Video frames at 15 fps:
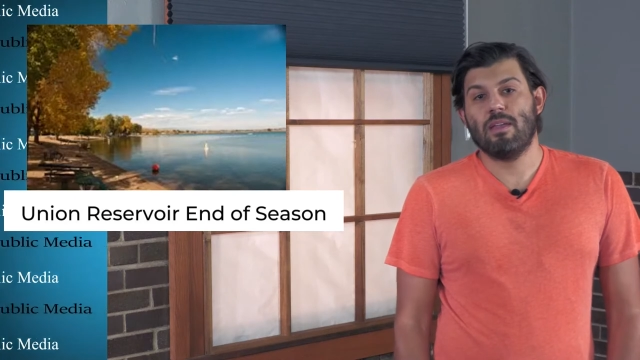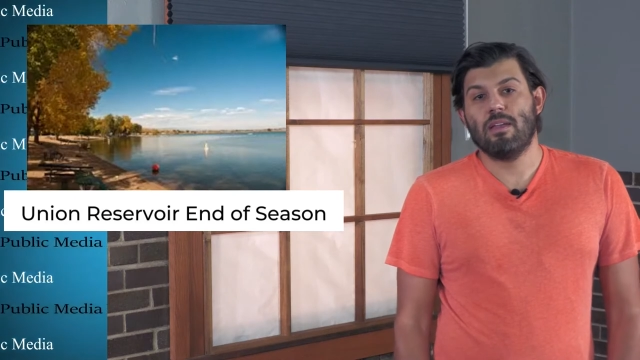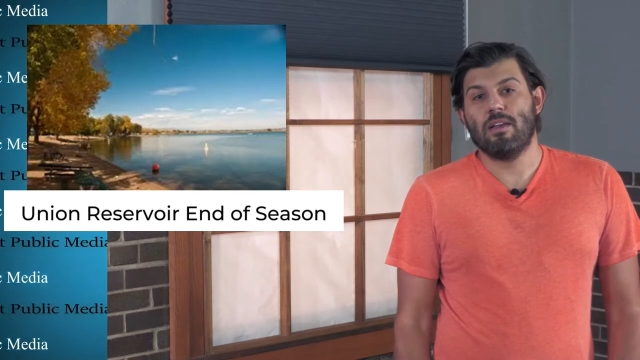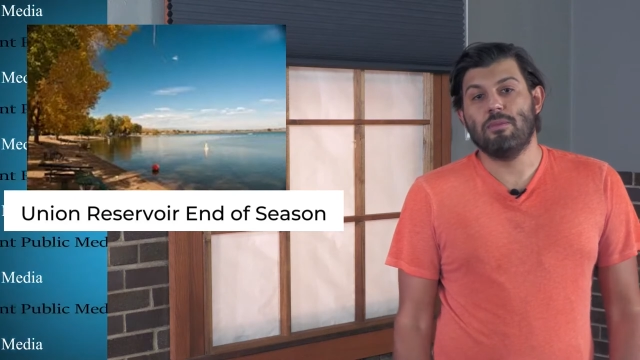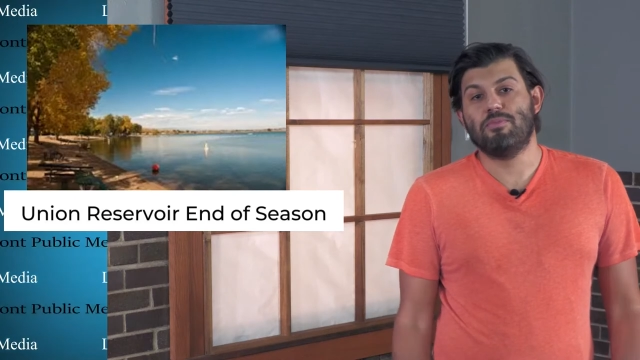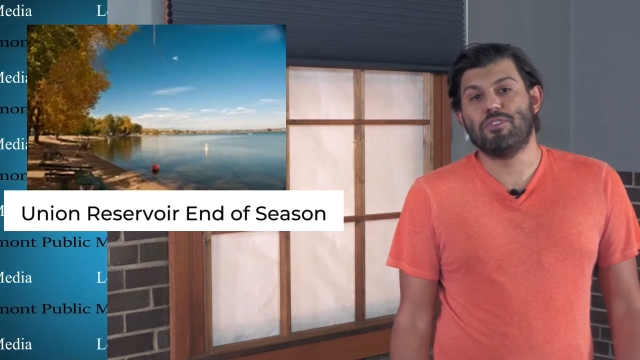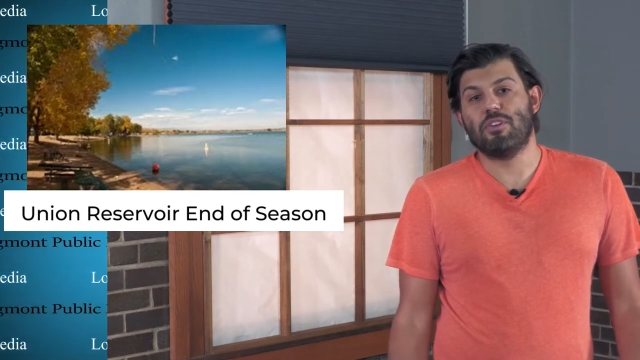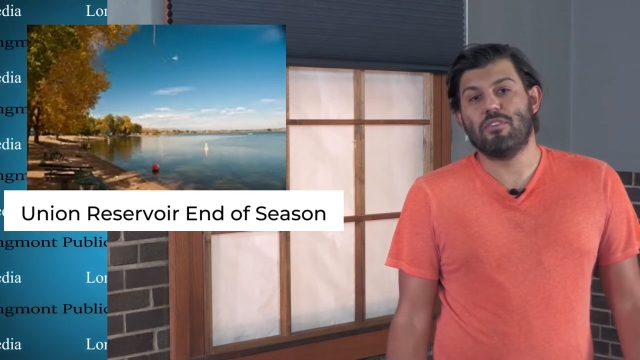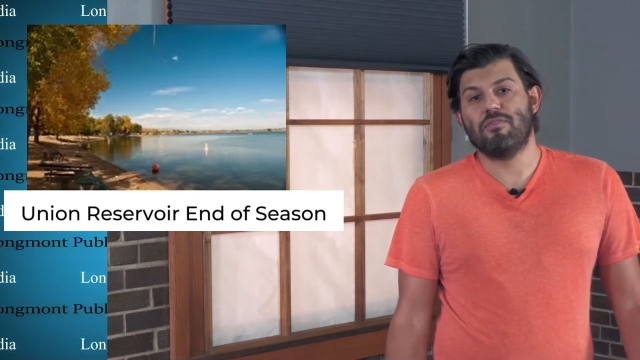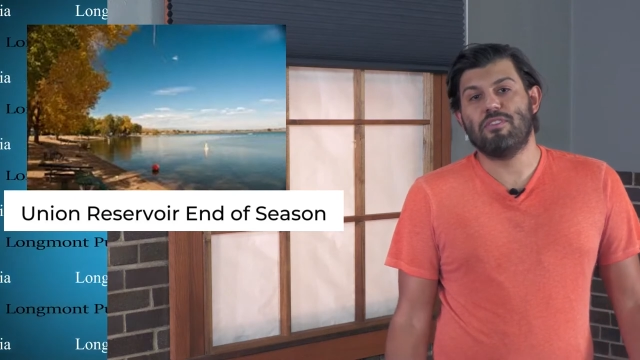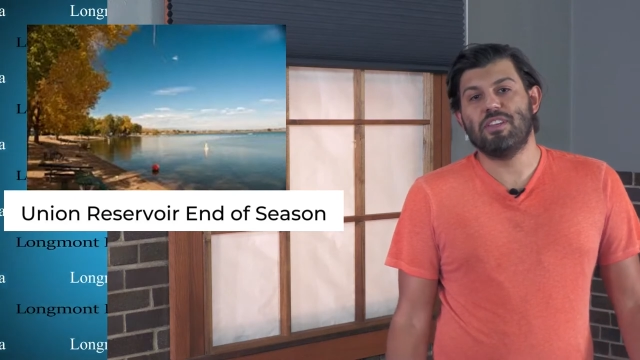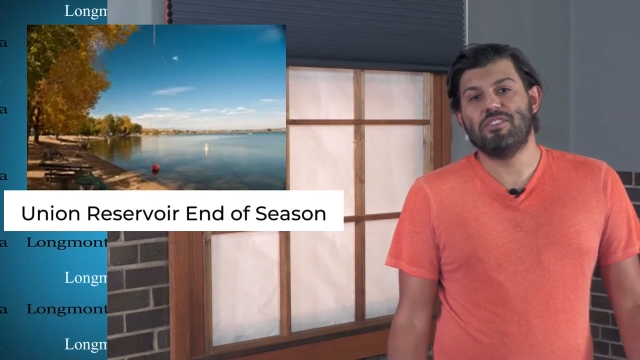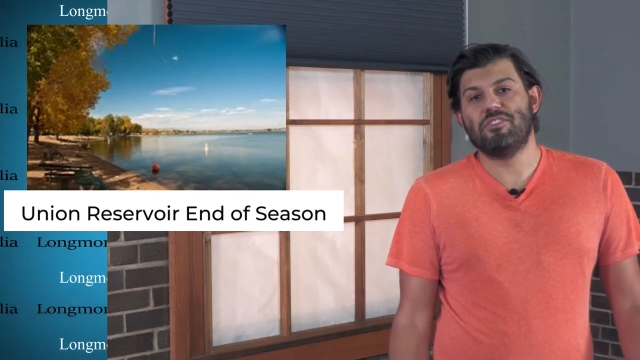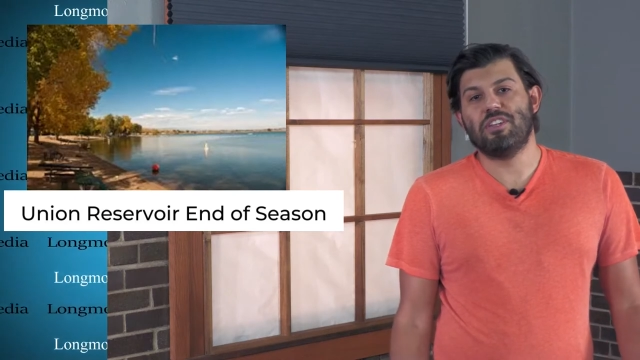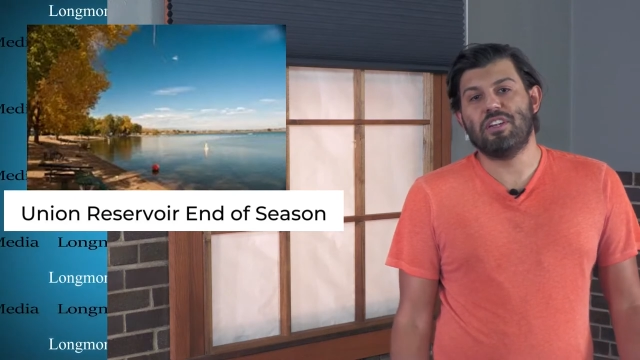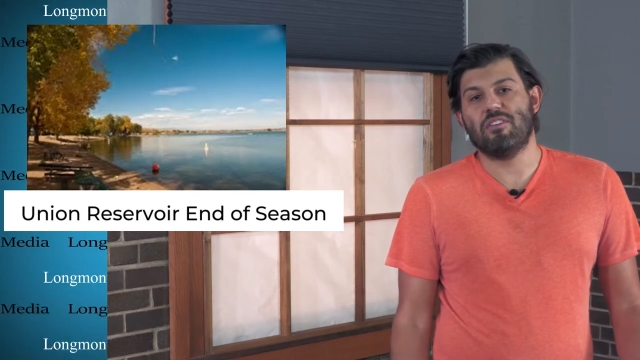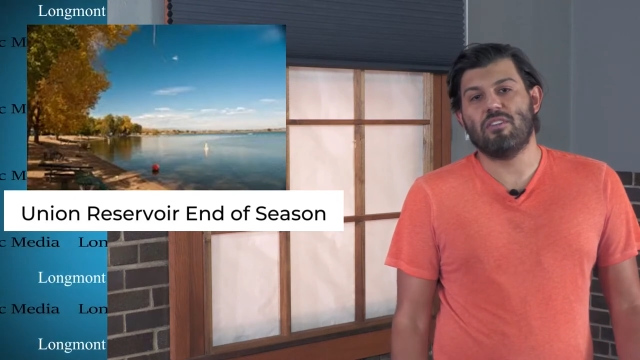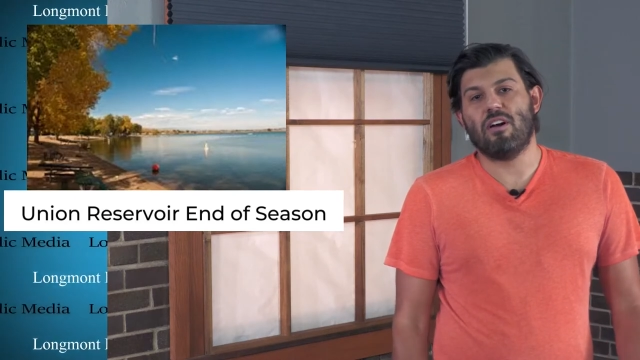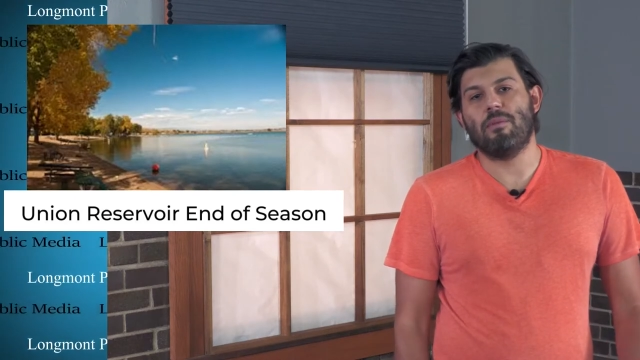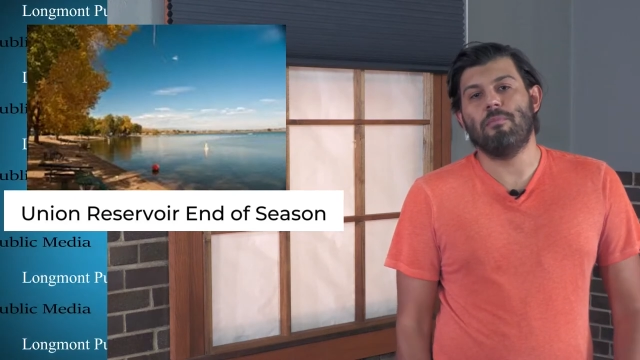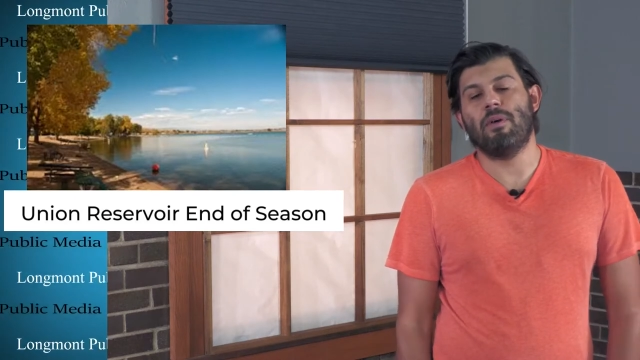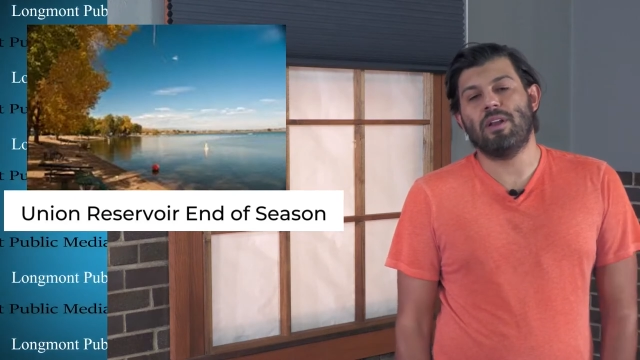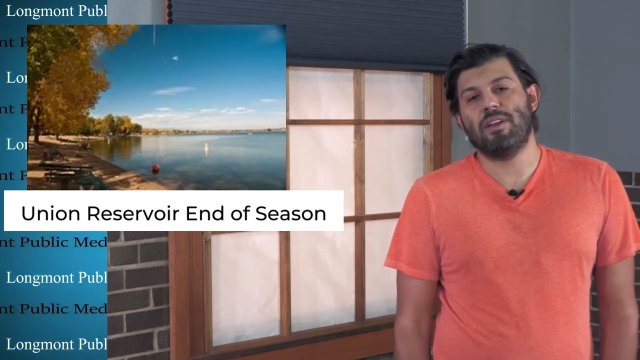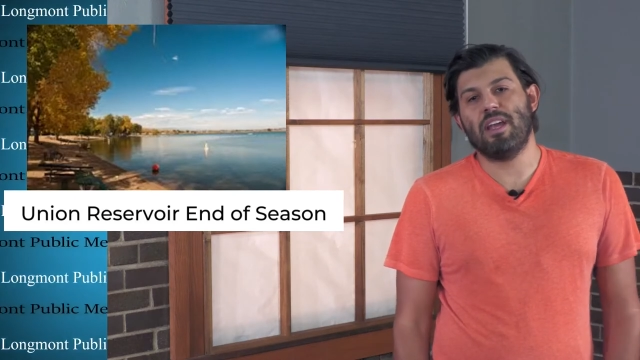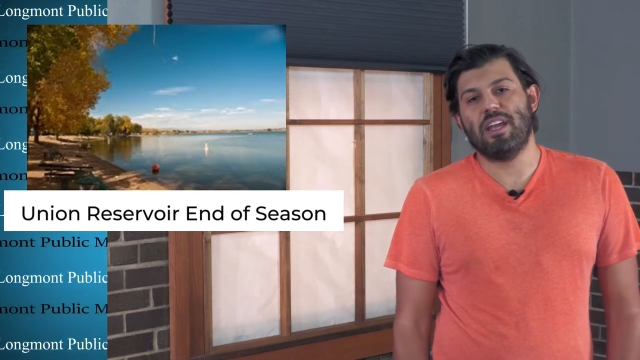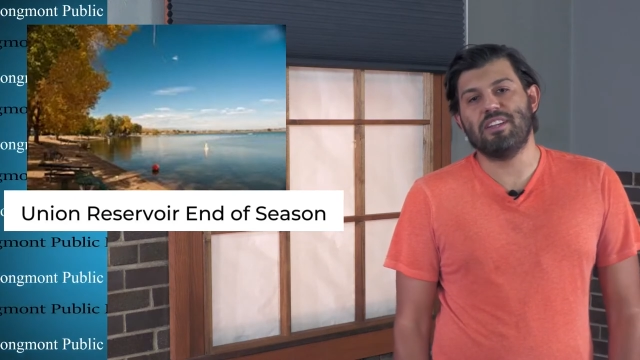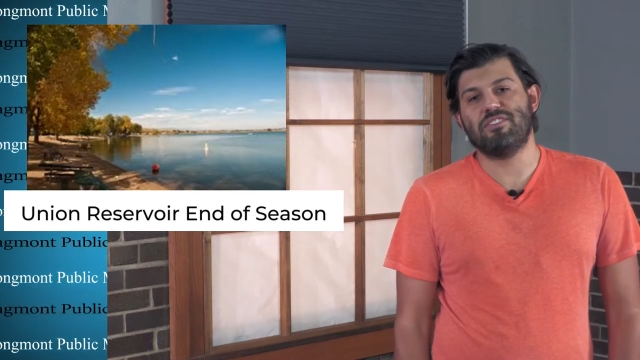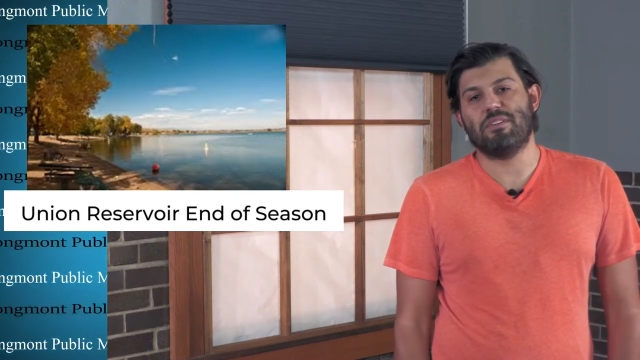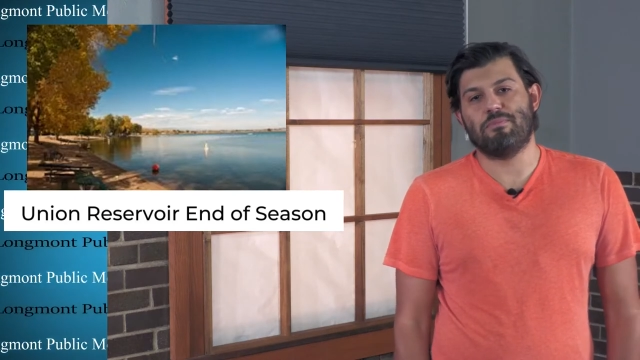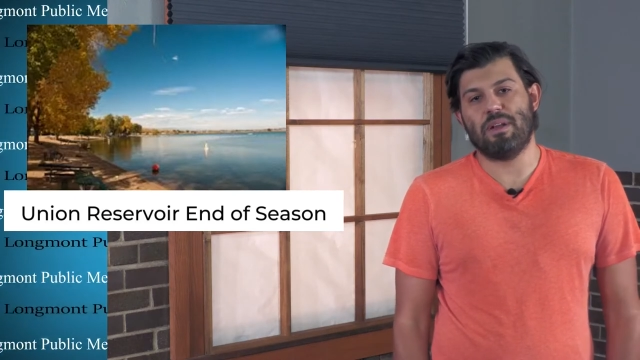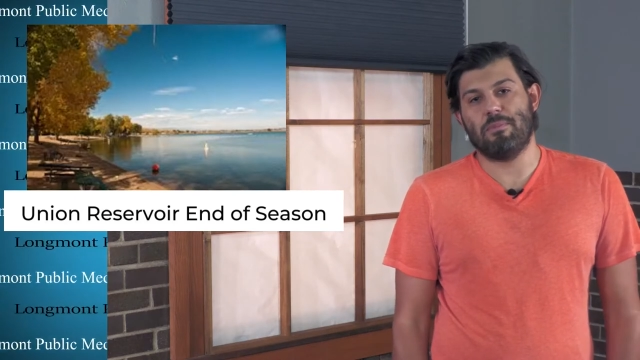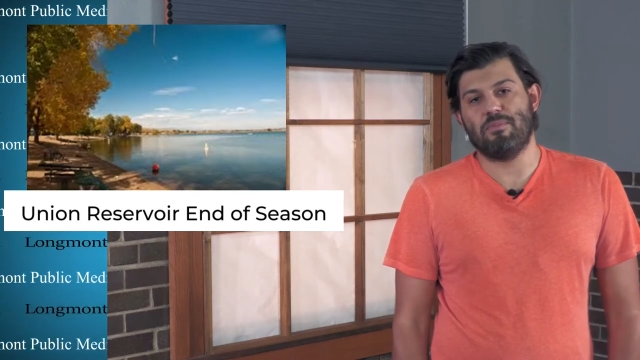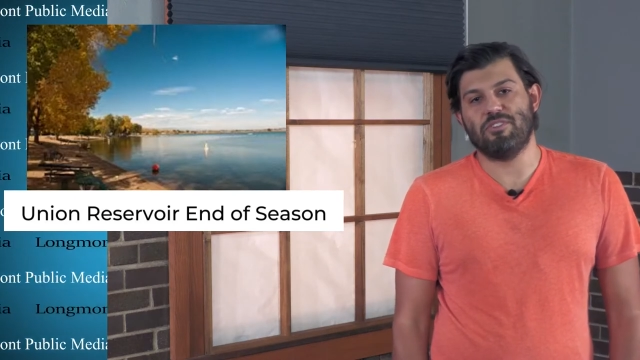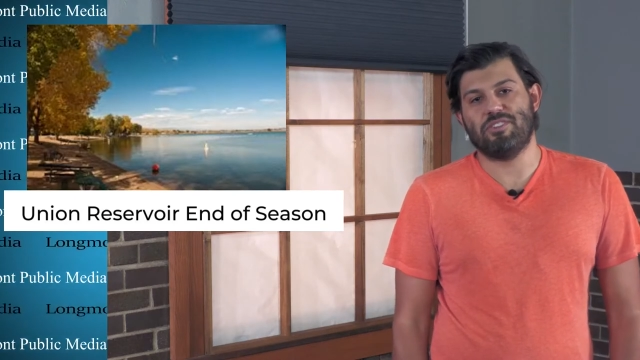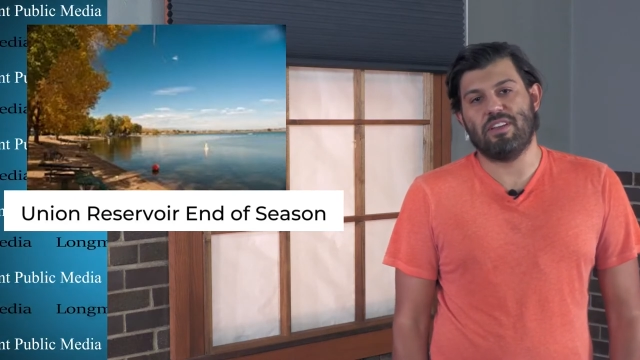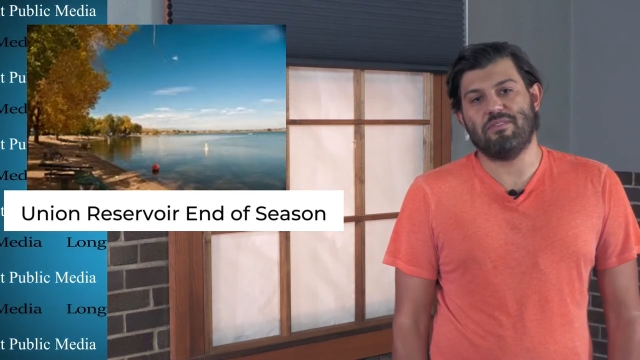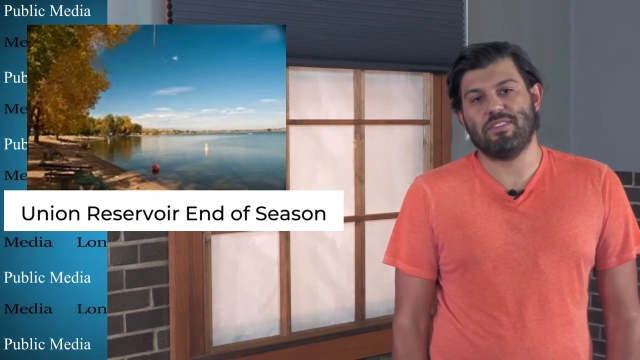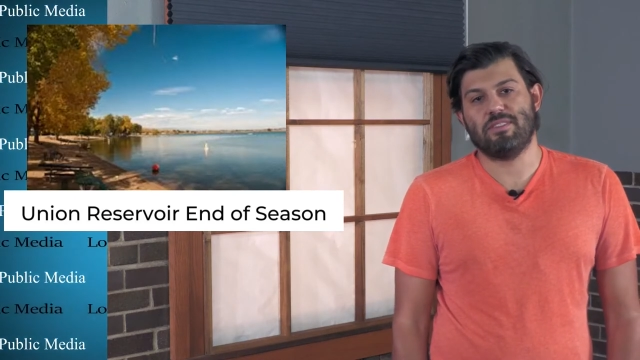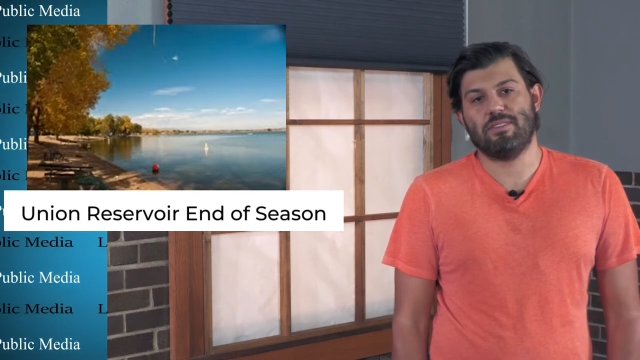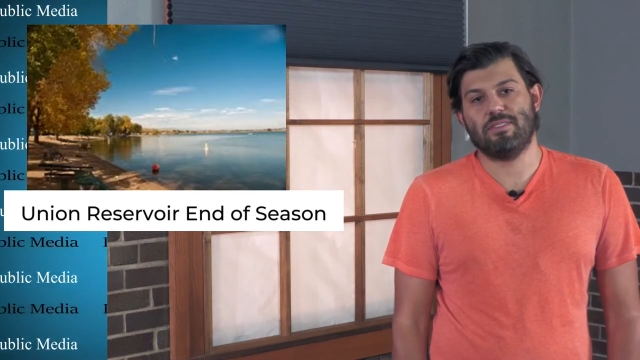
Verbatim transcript: observed this year on Monday, September 7th.